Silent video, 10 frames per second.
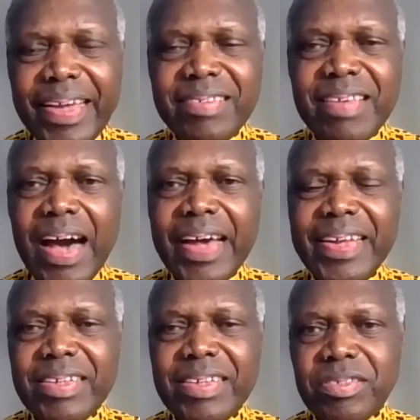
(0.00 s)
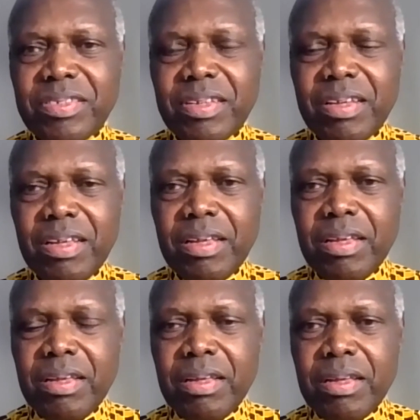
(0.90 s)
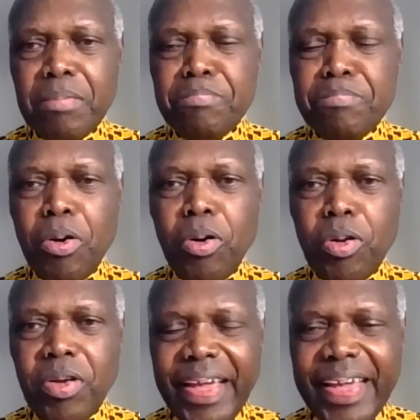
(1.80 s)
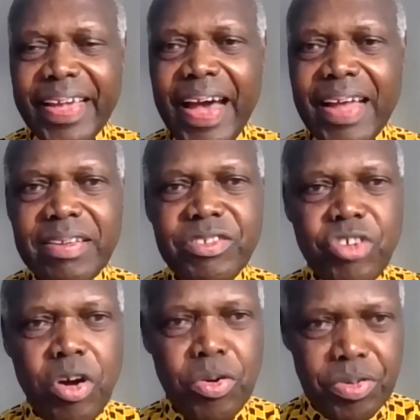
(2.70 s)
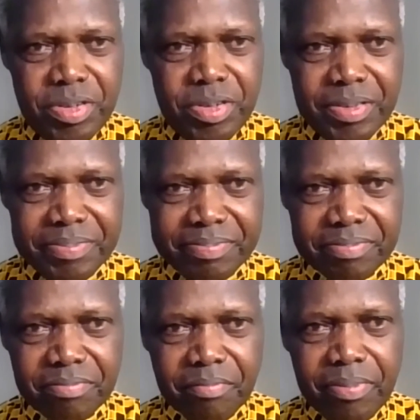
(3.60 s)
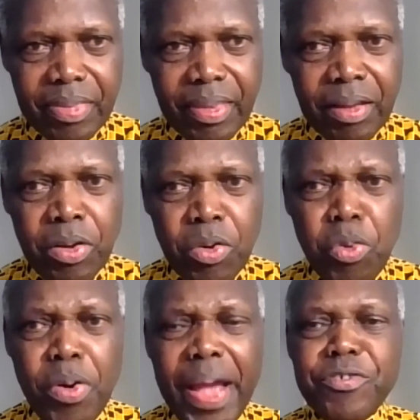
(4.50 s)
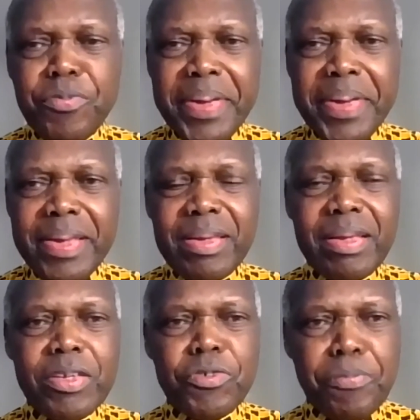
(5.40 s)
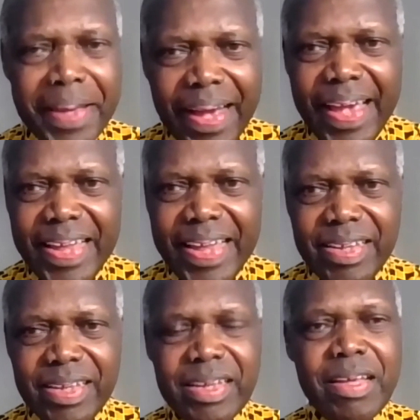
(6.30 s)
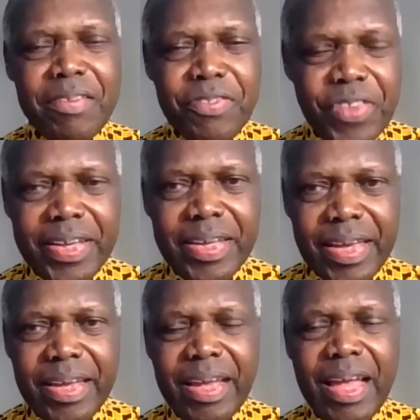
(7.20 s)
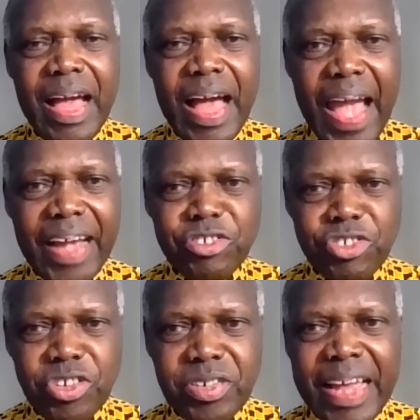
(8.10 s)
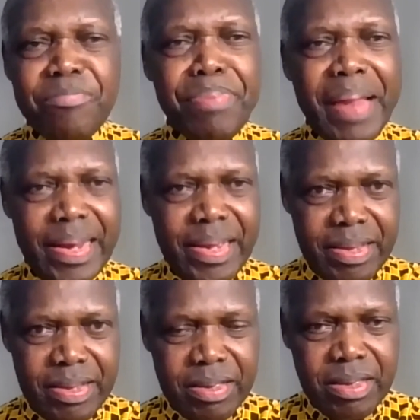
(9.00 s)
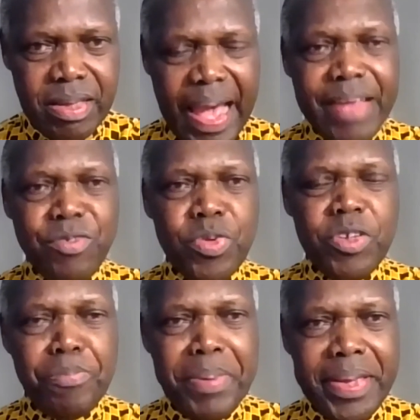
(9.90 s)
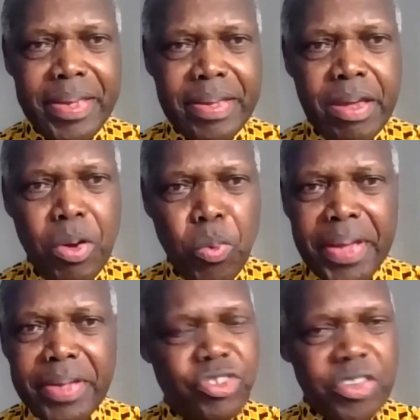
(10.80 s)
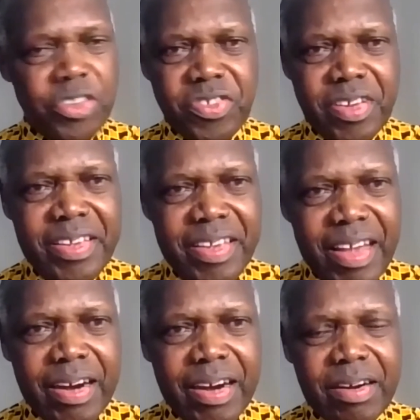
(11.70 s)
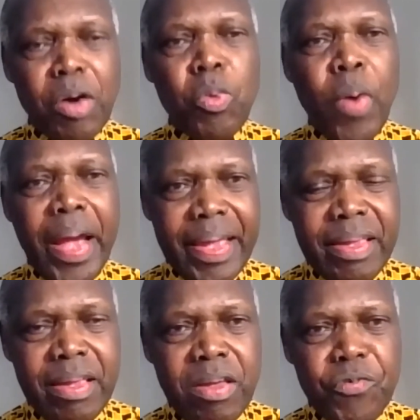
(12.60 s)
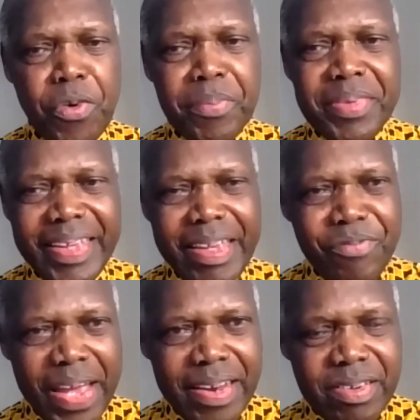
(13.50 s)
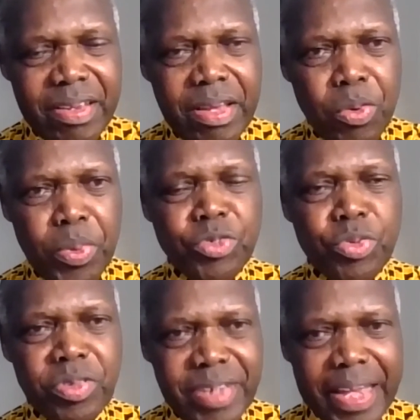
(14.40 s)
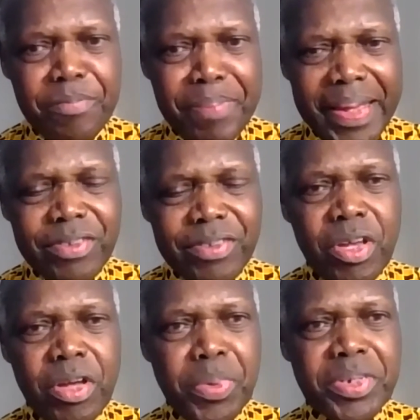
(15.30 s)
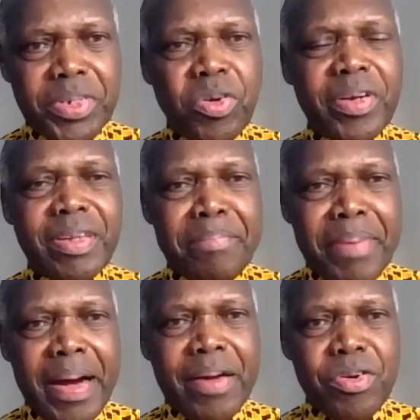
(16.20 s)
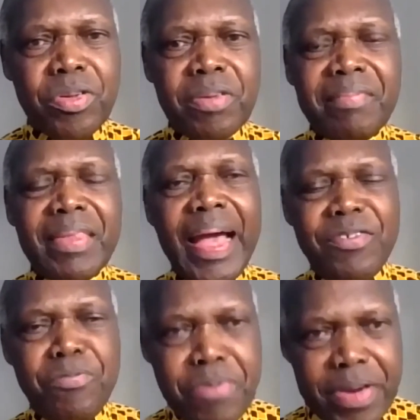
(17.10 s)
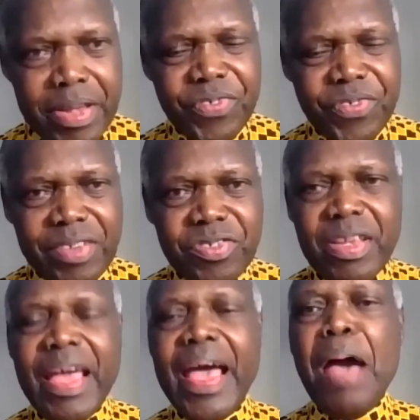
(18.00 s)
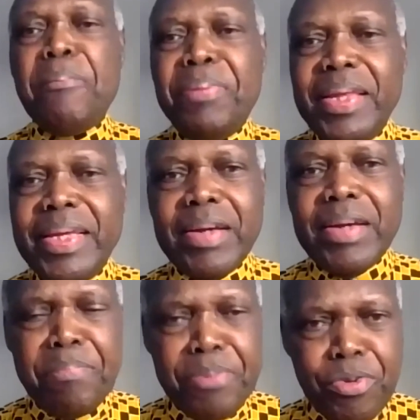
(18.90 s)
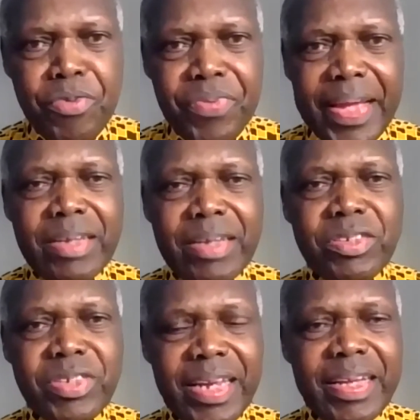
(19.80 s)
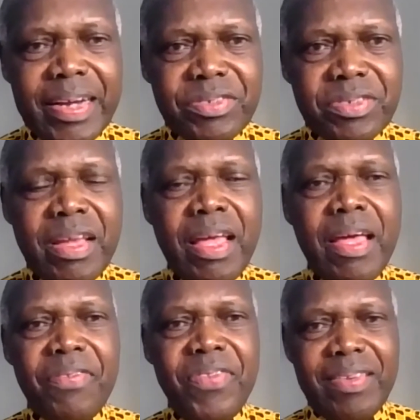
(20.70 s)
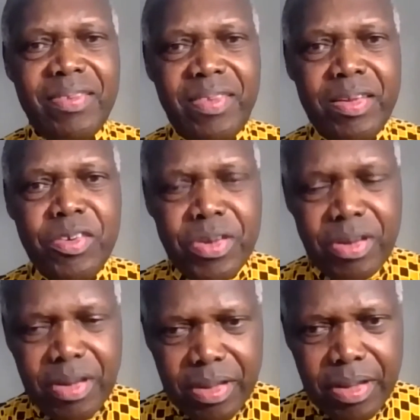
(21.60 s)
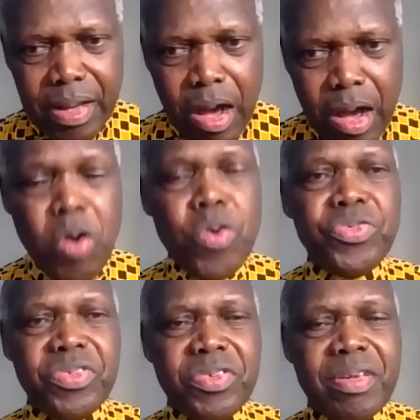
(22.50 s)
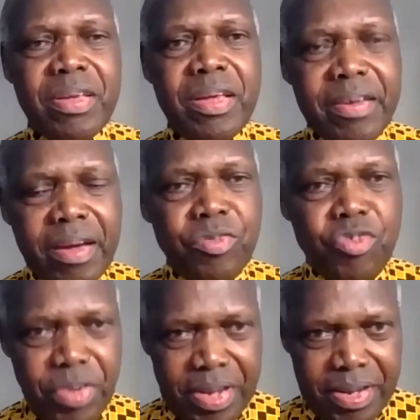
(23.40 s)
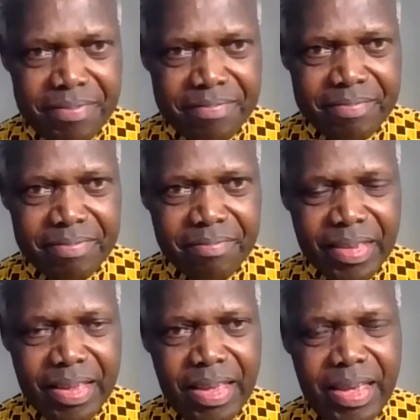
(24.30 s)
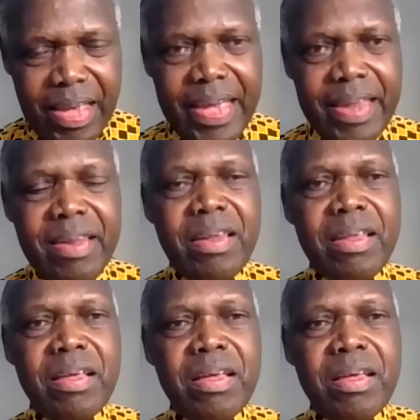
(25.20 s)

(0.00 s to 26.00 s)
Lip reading: His Highness Paul Eganda Jones, who has been spearheading thinking, action, and planning. As we speak, we're just a year away from the event which will take place, which Dr. Barrow has briefed us, happily approving and telling us that the host country in